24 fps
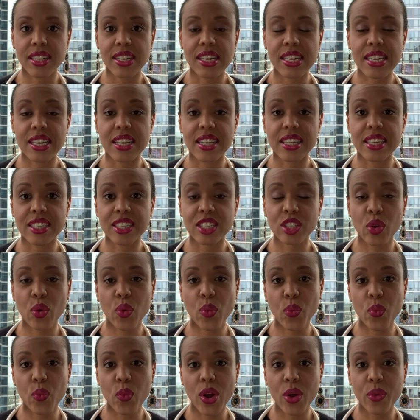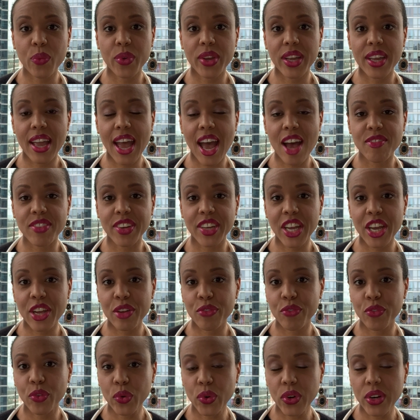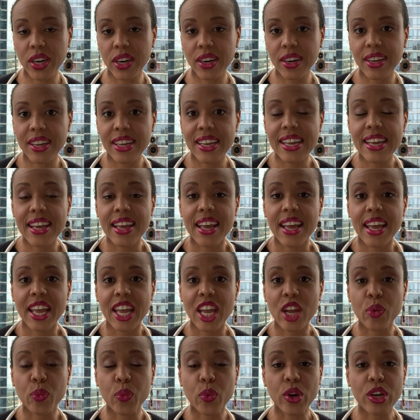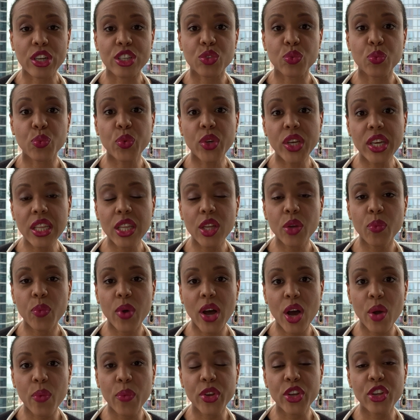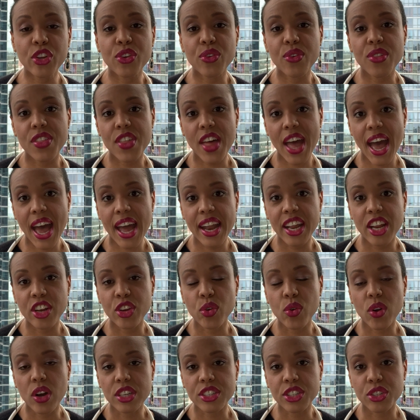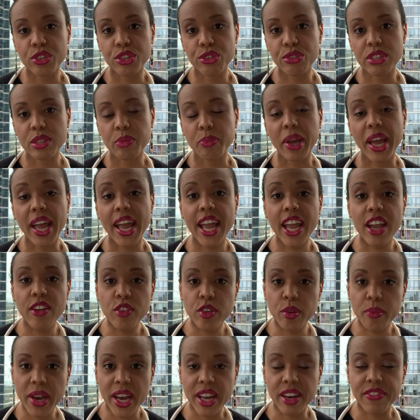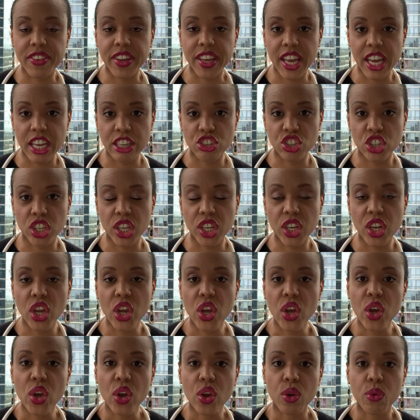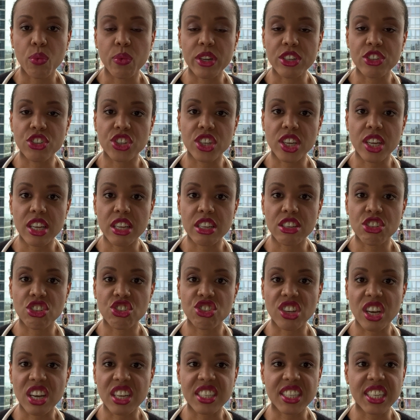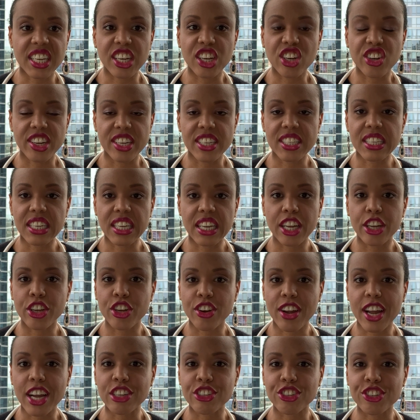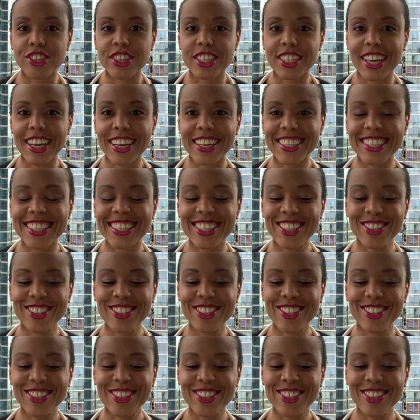is what we advocate for. It works really well when you do that, and you also do some behavioral modification, which is just increasing in your exercise.